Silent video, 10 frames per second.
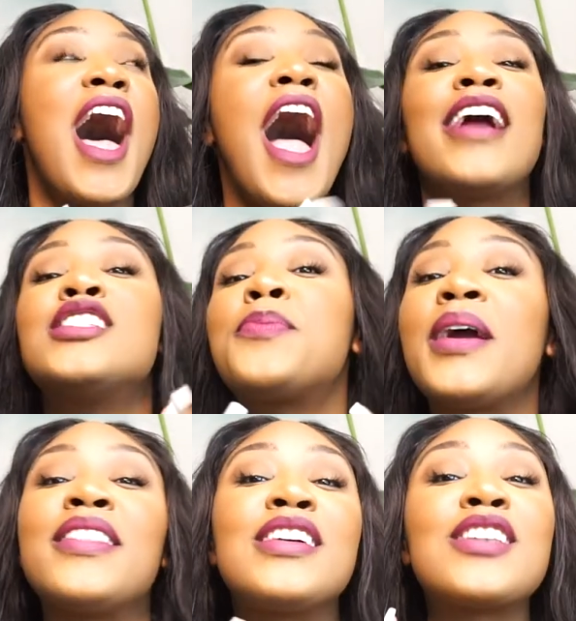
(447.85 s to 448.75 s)
I
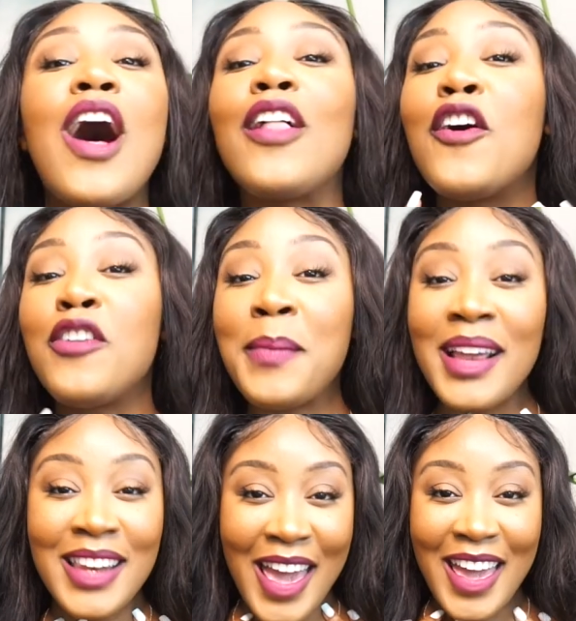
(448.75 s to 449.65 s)
sprayed this all over
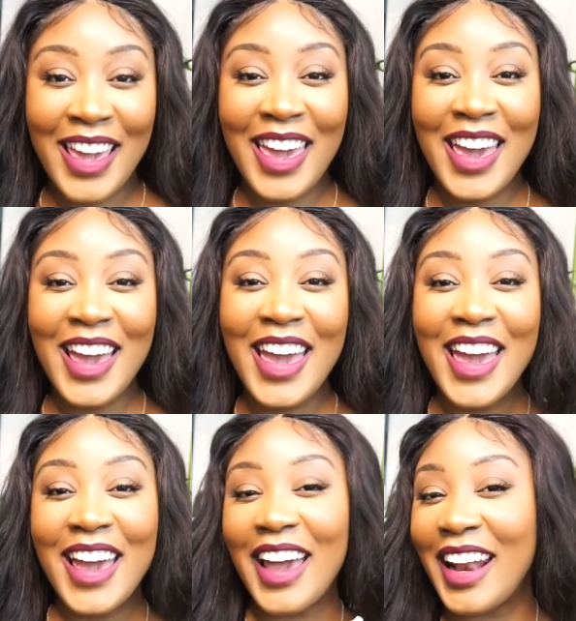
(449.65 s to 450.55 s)
my neck
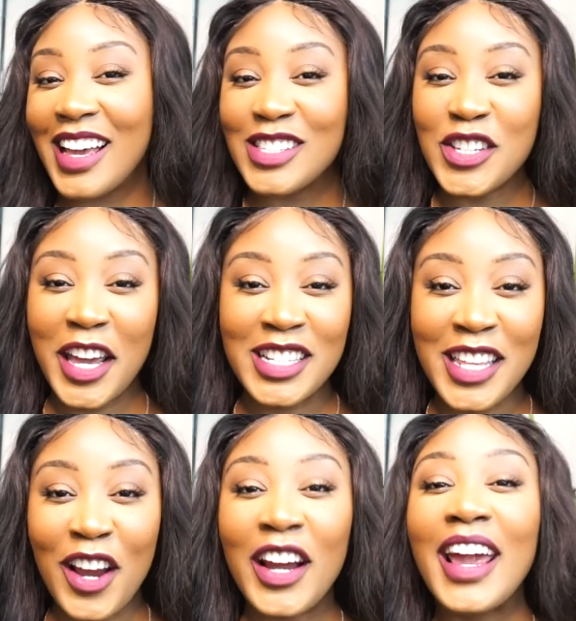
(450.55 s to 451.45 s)
and chest
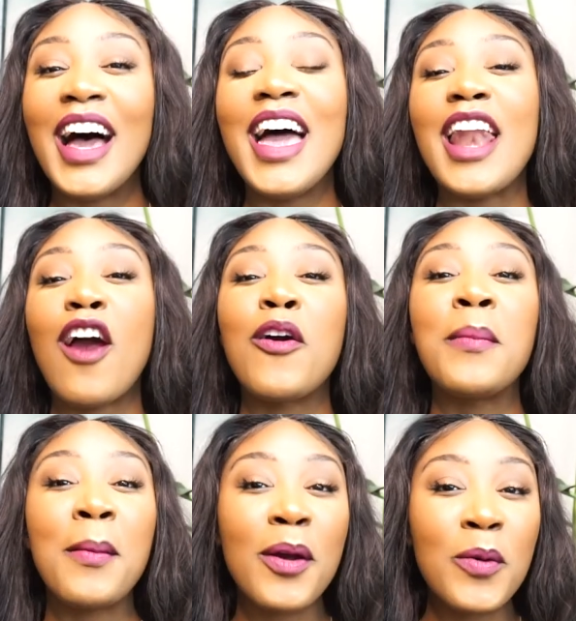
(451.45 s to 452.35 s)
area. And I
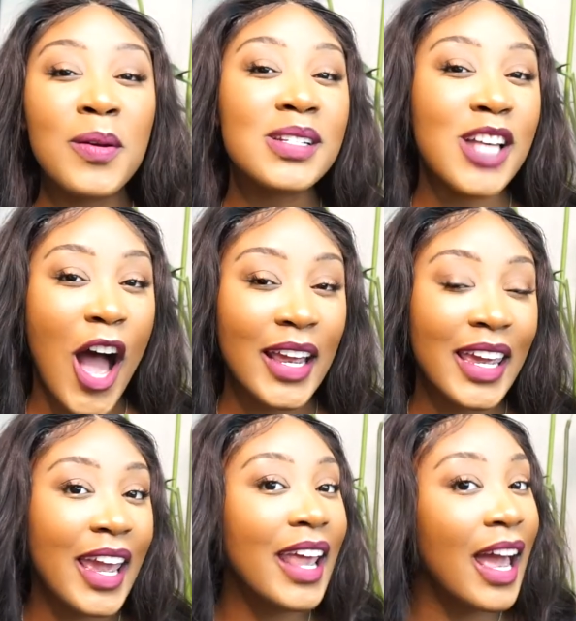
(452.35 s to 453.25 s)
remember we were
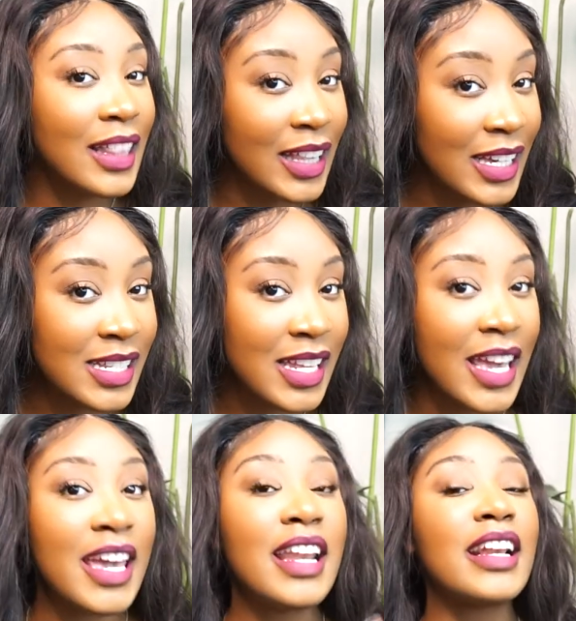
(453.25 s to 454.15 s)
talking and I leaned
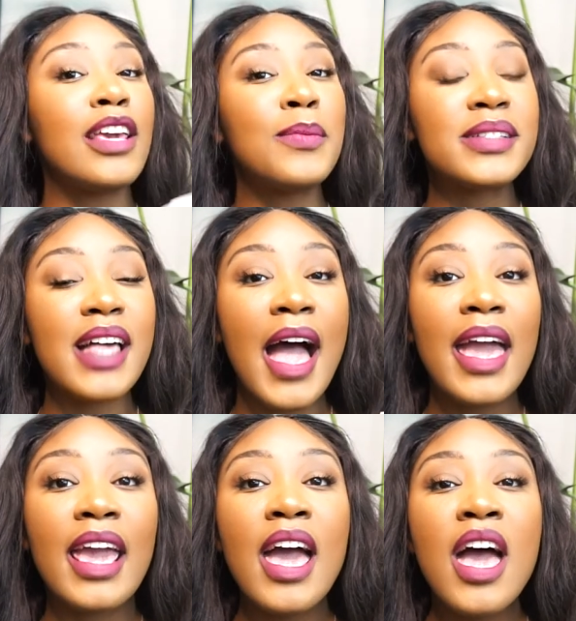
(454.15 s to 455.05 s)
in and he was
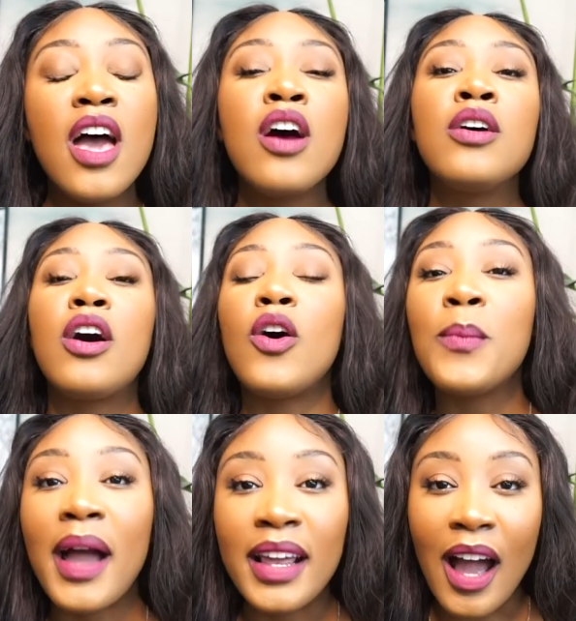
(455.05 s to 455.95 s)
like, oh
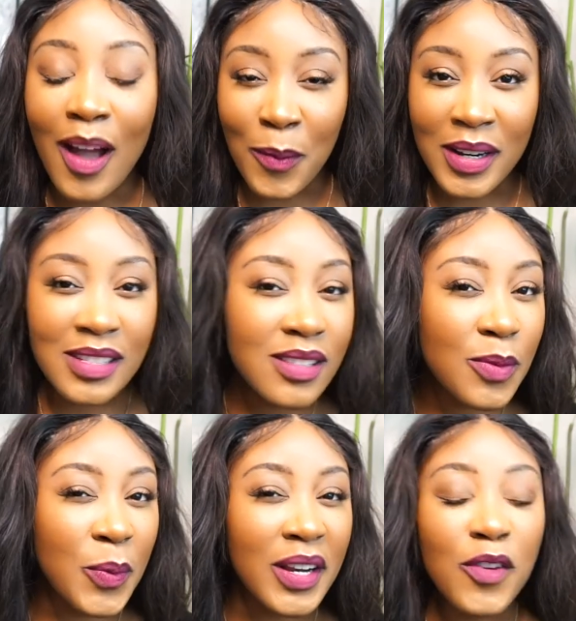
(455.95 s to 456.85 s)
my god what is
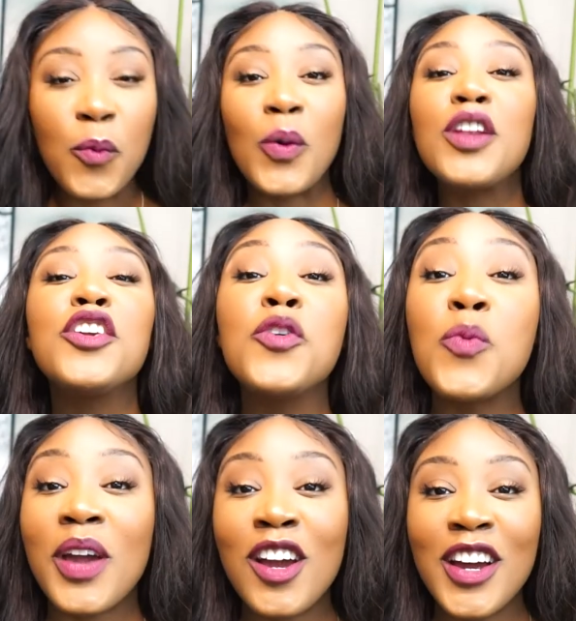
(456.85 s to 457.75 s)
what are, what are you
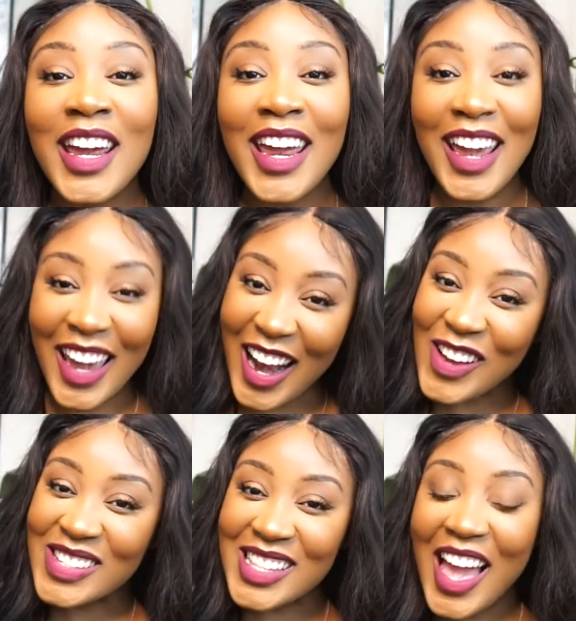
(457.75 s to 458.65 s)
wearing and
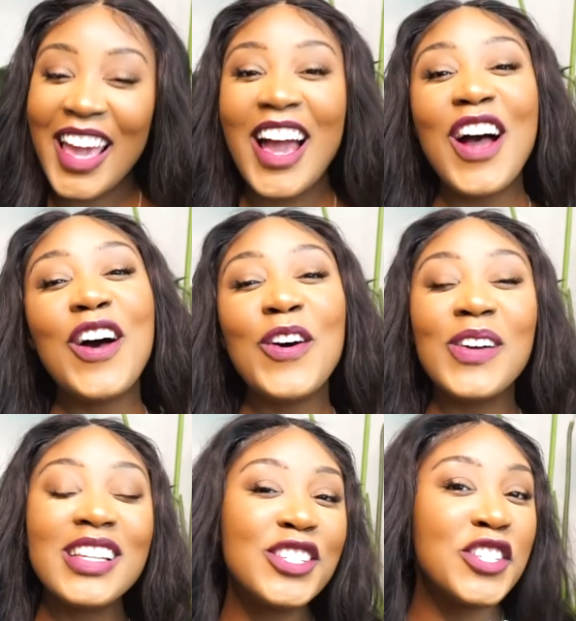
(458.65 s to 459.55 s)
i was like
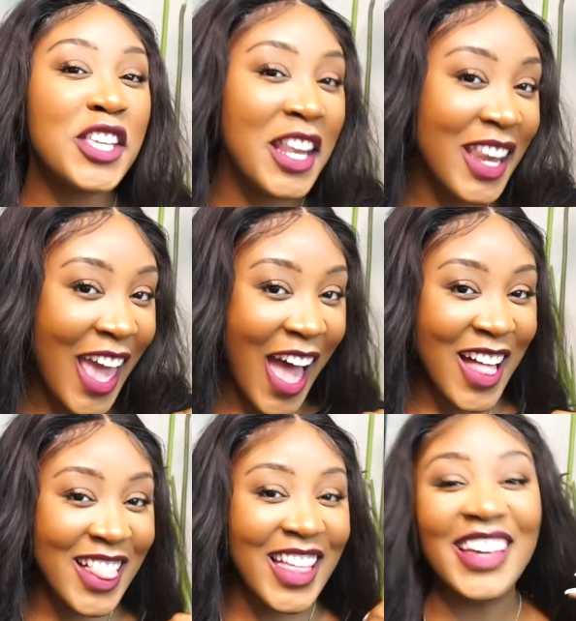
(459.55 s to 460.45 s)
oh chanel